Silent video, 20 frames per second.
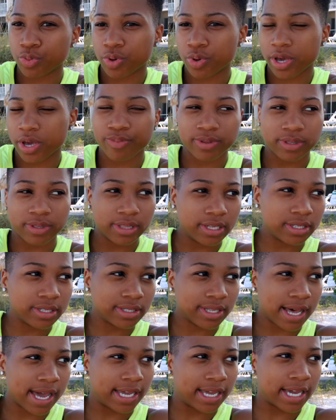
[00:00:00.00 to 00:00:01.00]
It would look
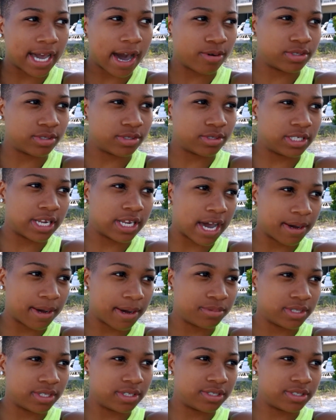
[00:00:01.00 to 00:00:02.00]
like I was
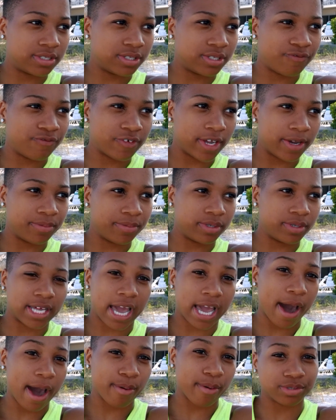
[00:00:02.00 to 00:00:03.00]
adopted into the family.
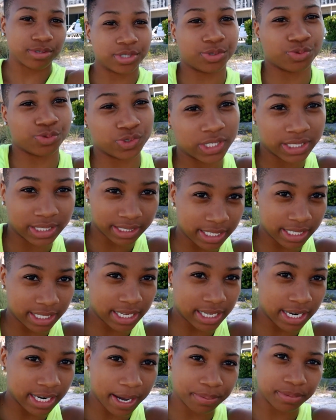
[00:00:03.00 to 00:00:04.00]
Like I was just recently
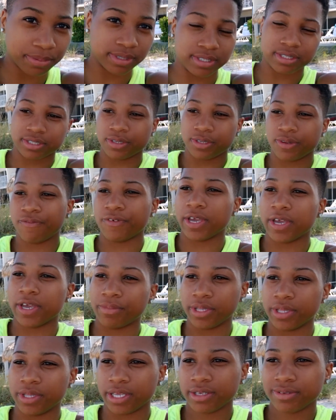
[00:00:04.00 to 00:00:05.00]
adopted into the
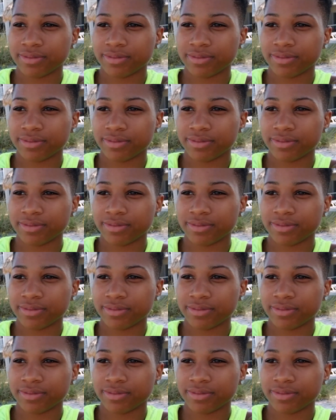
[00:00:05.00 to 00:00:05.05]
family.